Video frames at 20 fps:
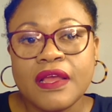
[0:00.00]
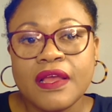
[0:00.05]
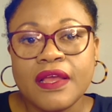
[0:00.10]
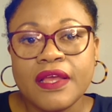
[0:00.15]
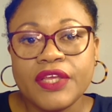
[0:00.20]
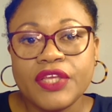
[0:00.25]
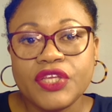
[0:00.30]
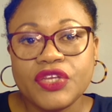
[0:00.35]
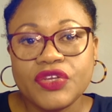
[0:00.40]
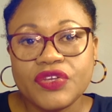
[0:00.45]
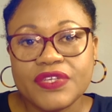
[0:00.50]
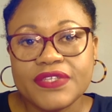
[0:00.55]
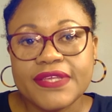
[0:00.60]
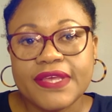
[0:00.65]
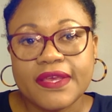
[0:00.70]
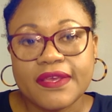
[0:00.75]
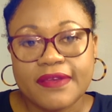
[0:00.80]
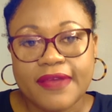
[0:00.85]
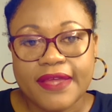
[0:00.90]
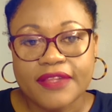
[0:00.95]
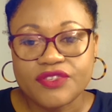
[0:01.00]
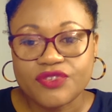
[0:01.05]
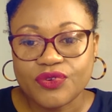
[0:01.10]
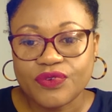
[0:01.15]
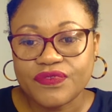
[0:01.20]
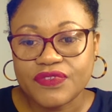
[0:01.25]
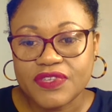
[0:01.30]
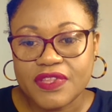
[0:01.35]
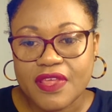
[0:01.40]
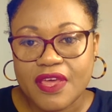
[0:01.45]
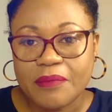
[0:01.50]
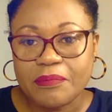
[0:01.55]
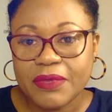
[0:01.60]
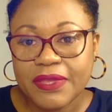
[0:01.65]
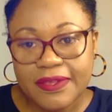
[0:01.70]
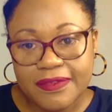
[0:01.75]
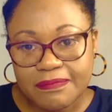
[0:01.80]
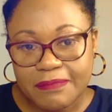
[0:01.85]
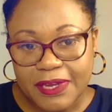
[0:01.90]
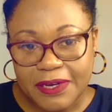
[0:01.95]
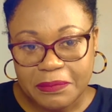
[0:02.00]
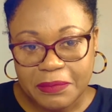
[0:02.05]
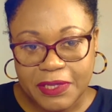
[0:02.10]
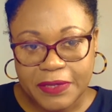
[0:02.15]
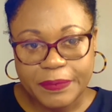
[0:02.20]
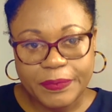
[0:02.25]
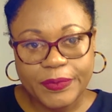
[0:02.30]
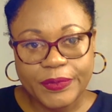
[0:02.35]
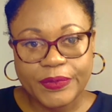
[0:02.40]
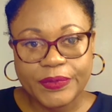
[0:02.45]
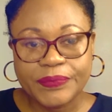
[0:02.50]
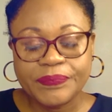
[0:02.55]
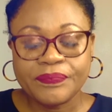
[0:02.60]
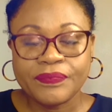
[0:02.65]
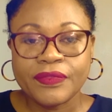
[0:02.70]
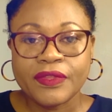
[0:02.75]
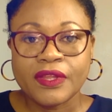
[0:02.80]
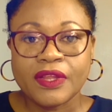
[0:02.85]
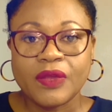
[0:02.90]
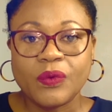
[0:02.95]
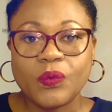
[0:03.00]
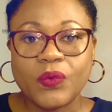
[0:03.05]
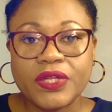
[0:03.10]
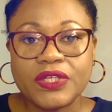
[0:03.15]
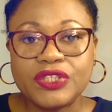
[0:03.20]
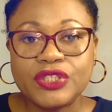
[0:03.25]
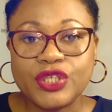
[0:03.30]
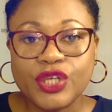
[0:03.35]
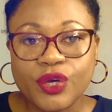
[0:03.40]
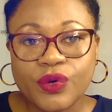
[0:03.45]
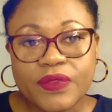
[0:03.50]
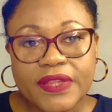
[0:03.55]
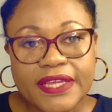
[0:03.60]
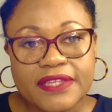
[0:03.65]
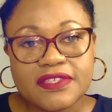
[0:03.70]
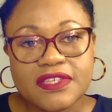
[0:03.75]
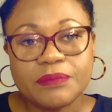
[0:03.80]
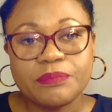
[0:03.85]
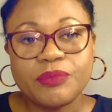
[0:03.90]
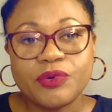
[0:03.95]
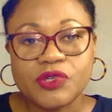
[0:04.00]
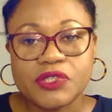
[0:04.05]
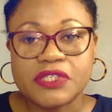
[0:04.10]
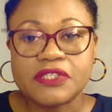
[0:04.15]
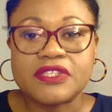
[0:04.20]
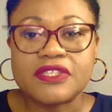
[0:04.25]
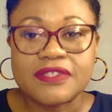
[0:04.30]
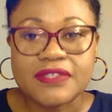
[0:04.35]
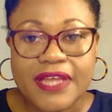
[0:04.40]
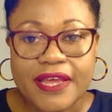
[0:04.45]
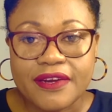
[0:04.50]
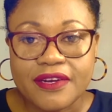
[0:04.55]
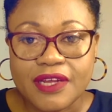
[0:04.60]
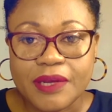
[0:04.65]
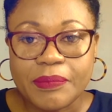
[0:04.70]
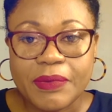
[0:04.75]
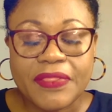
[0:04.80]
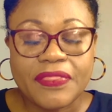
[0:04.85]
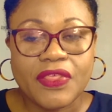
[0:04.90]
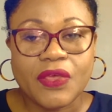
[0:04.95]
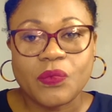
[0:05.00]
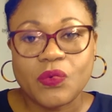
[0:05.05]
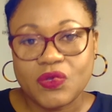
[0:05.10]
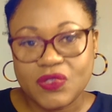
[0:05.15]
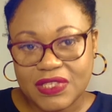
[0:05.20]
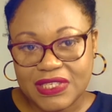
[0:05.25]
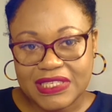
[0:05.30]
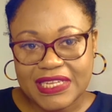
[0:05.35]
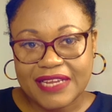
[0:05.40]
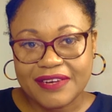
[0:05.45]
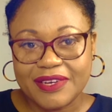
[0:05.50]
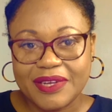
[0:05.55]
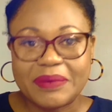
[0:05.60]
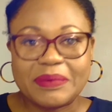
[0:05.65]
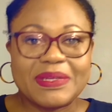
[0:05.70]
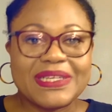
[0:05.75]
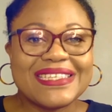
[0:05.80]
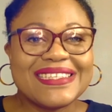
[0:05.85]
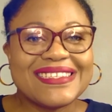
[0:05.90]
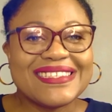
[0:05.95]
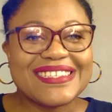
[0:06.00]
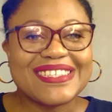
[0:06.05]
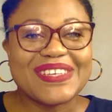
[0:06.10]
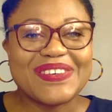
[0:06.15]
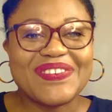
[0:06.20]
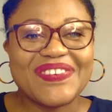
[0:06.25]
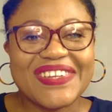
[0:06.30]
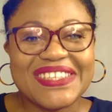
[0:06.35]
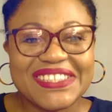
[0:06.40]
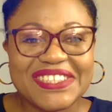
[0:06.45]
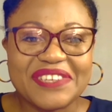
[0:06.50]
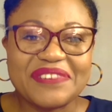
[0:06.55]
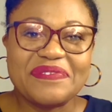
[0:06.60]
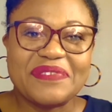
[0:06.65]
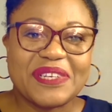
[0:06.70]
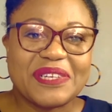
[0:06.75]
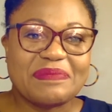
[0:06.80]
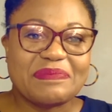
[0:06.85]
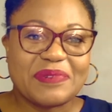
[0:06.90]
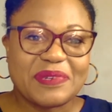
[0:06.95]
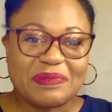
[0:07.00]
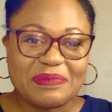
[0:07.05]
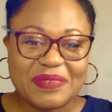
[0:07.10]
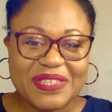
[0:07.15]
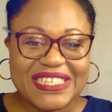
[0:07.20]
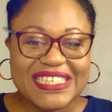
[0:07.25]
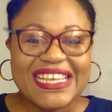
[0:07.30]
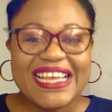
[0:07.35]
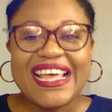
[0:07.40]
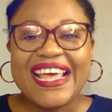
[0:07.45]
you take your hats off to them, because many people will know that it's important to stand up and they won't stand up. So well done, Philip Pullman.